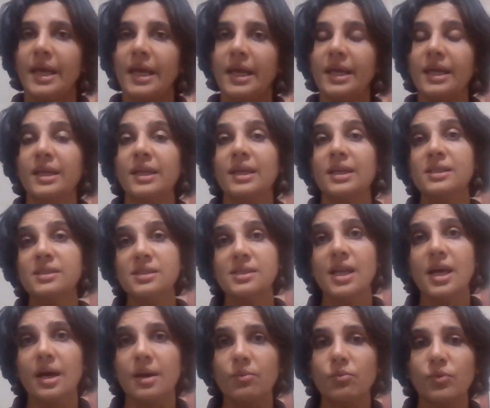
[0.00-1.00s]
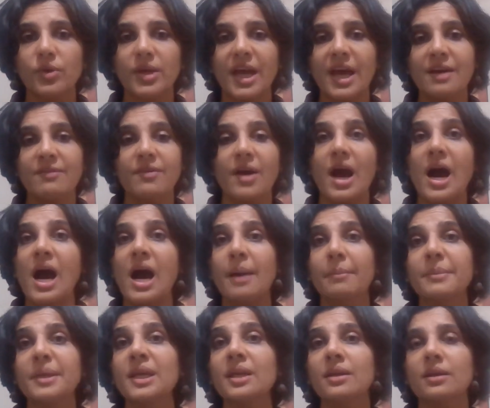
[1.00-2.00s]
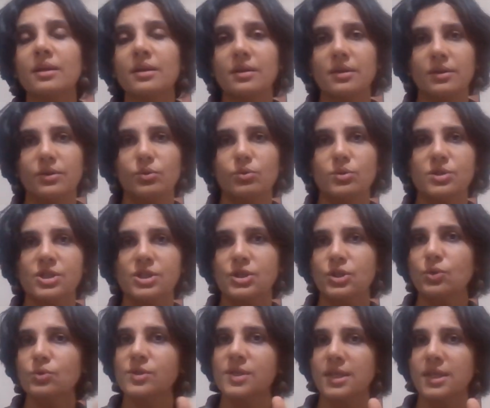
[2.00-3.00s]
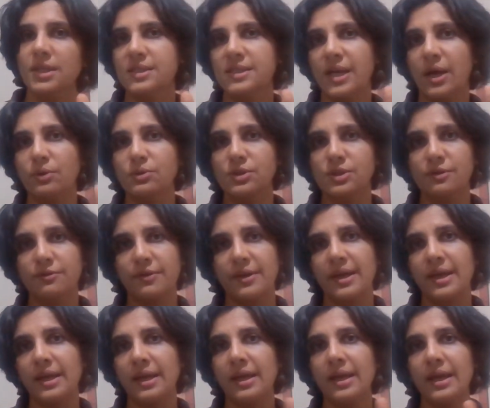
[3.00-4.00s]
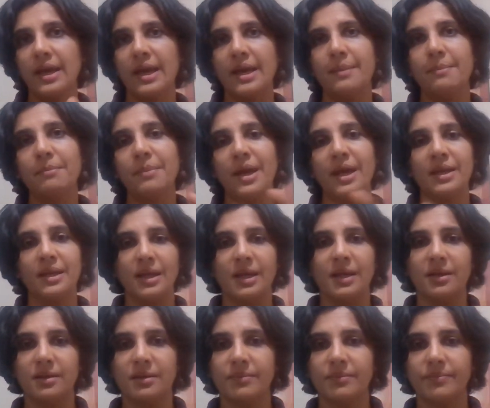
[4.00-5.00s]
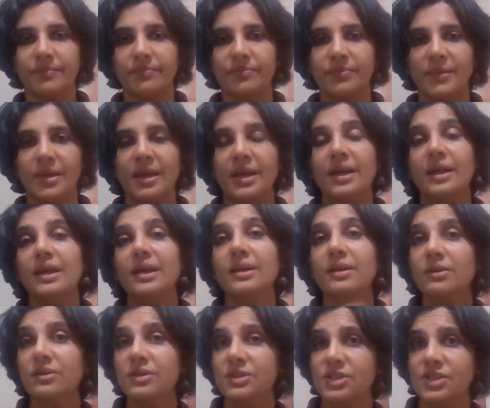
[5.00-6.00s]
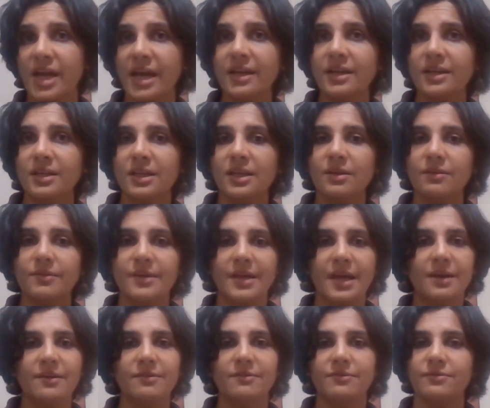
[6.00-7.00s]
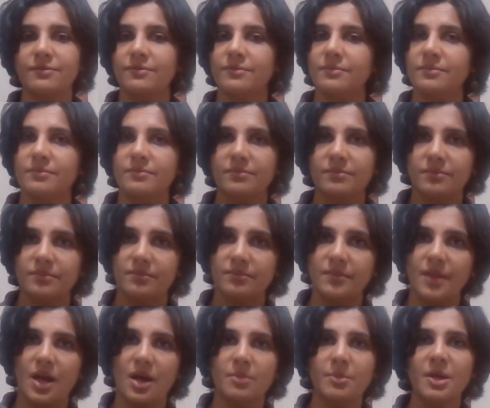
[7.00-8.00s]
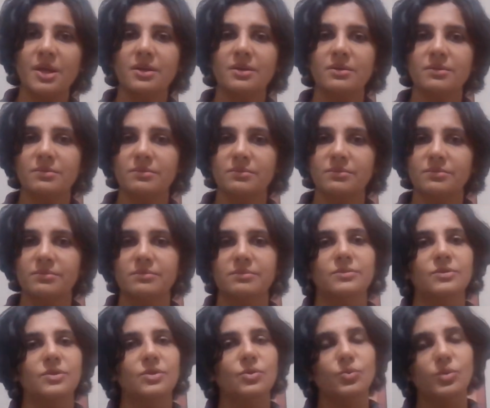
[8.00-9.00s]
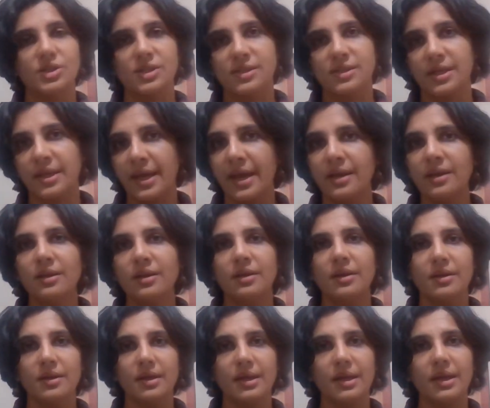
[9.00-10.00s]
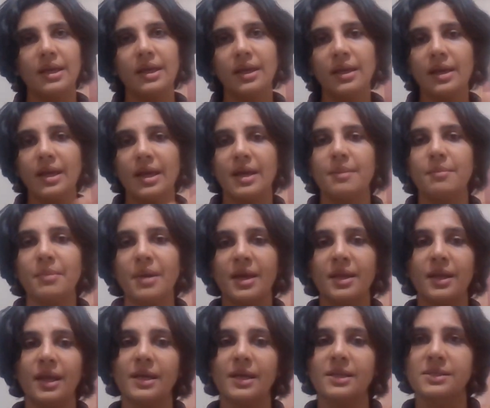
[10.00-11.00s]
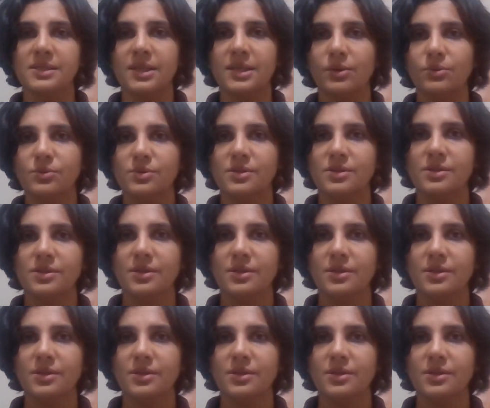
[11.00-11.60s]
In Islam, we have Amin, which is using the sounds of A, M, and N. In Christianity, we have Amen, which is again A, M, and N sounds.